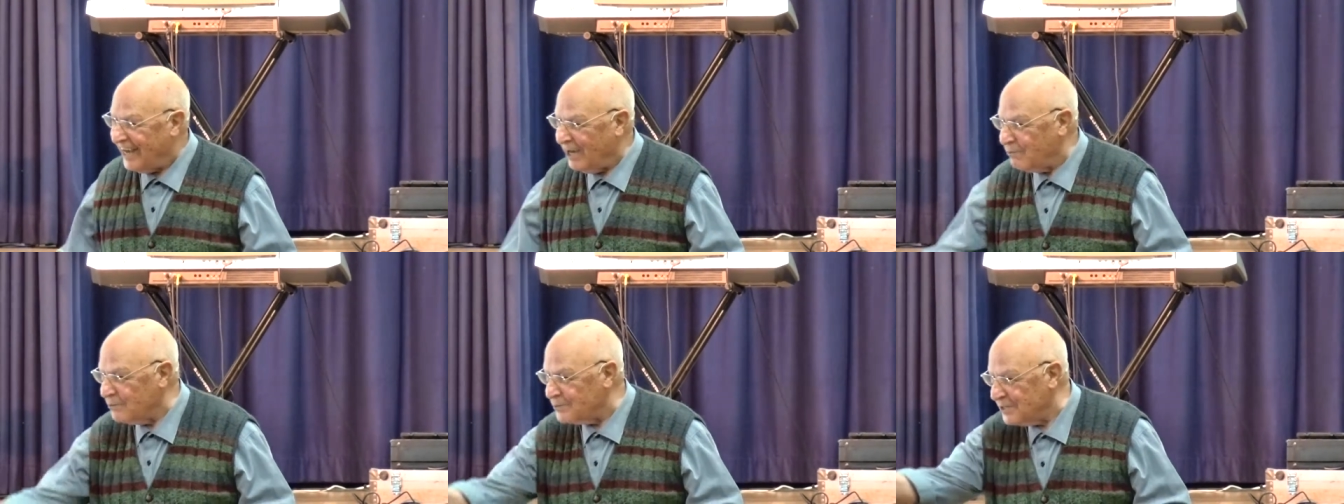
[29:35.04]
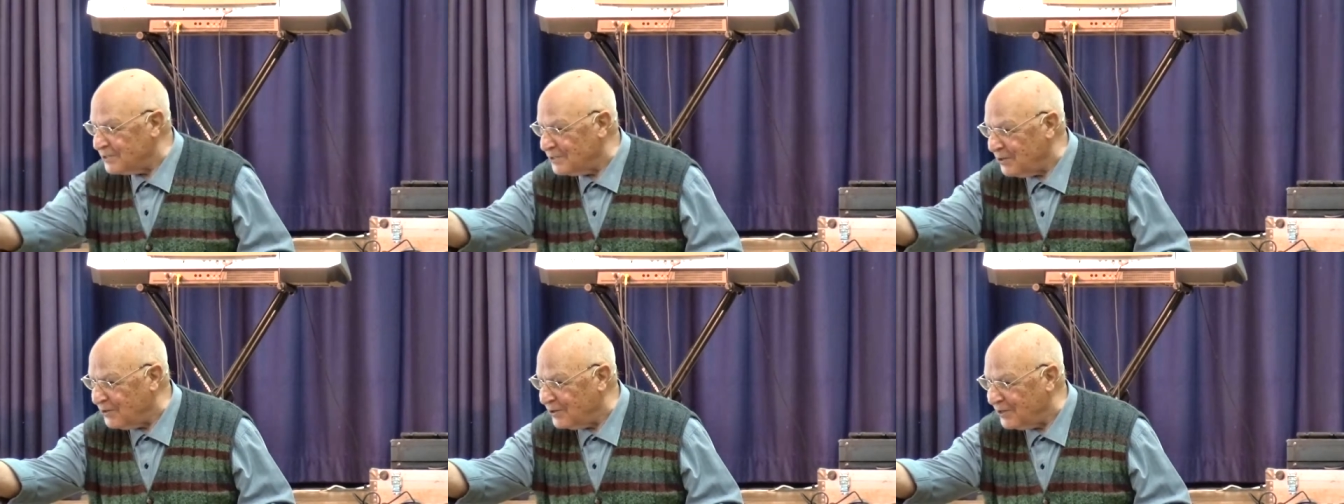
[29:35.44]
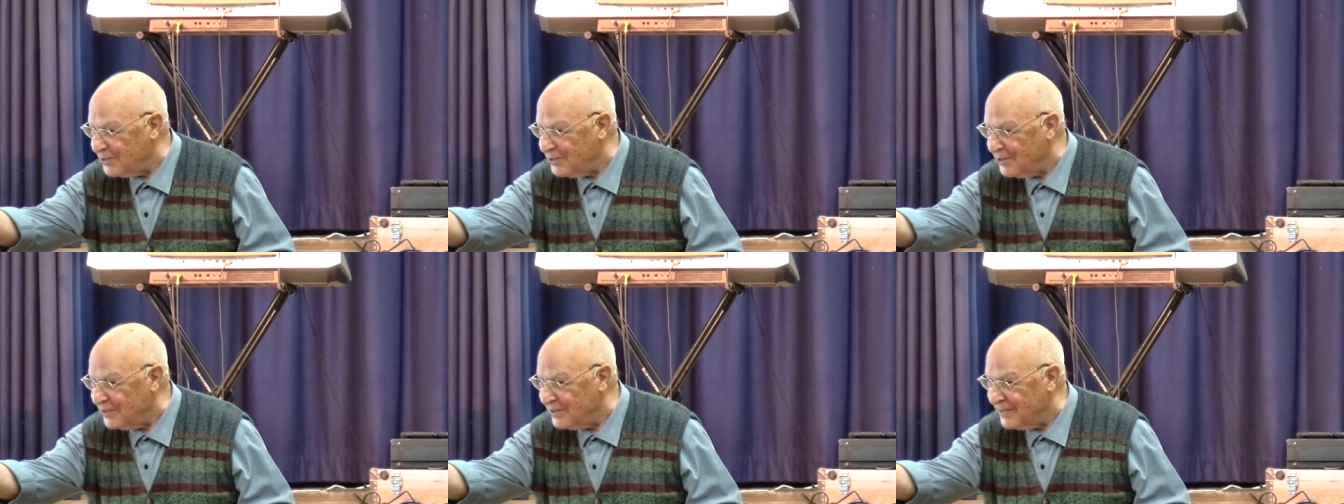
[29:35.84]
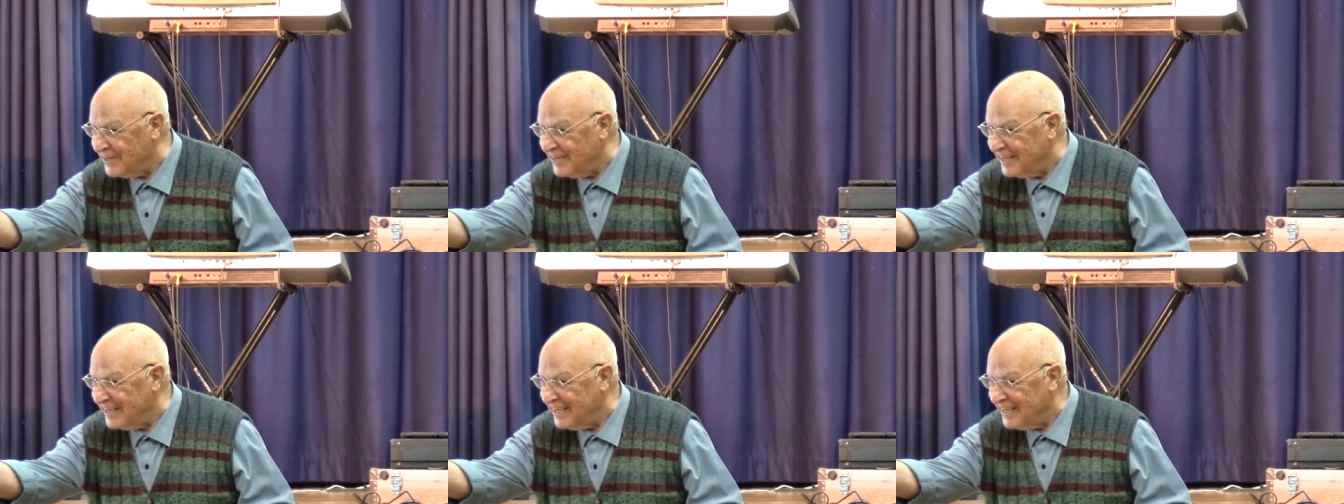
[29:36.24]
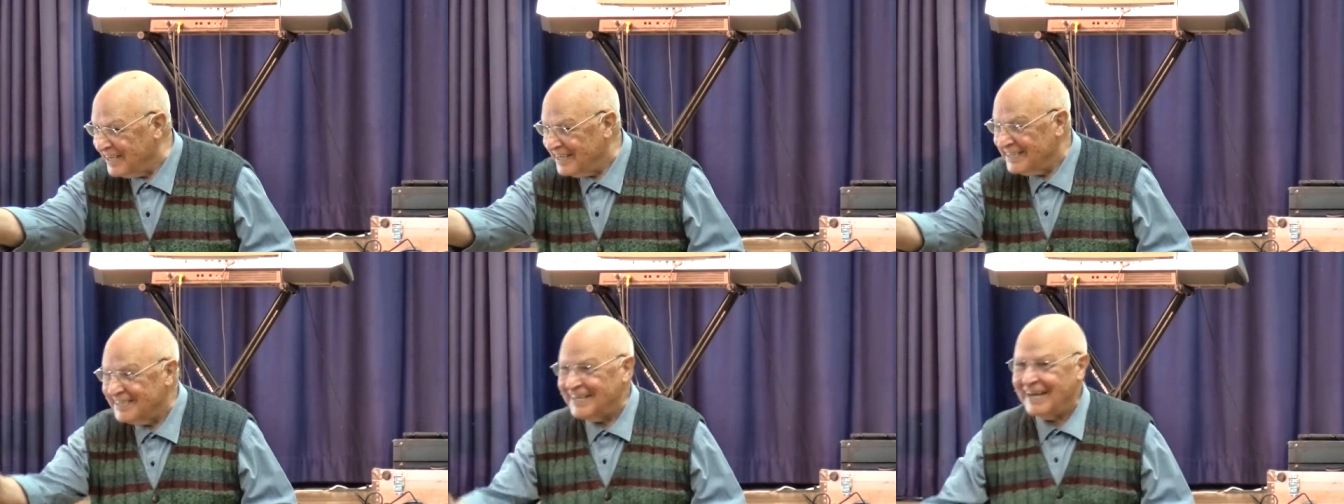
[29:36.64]
I was as young as you.
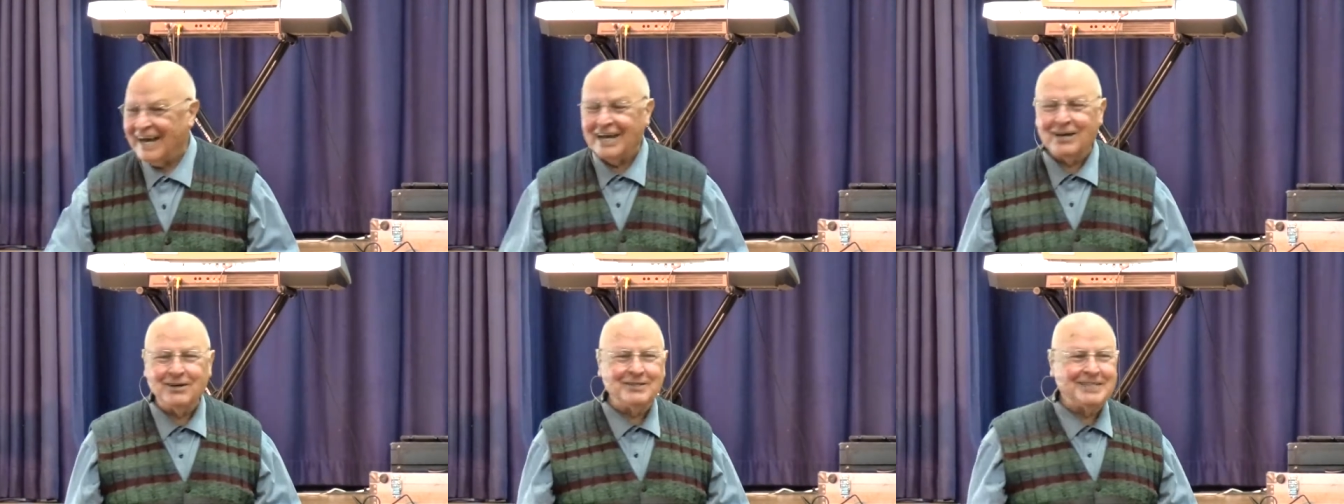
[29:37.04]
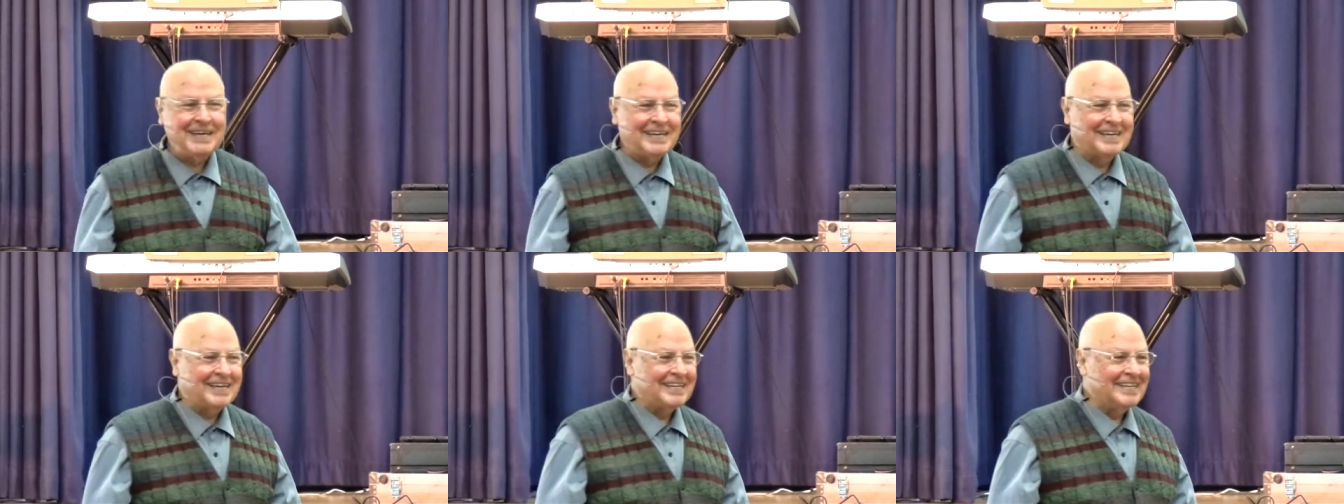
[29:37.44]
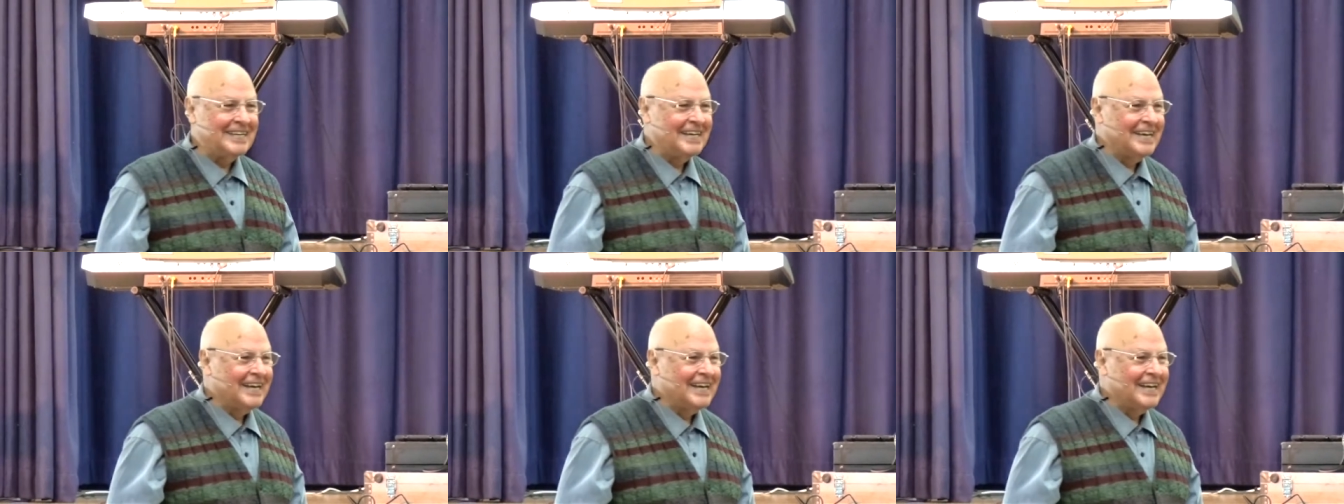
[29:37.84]
See, I could take it.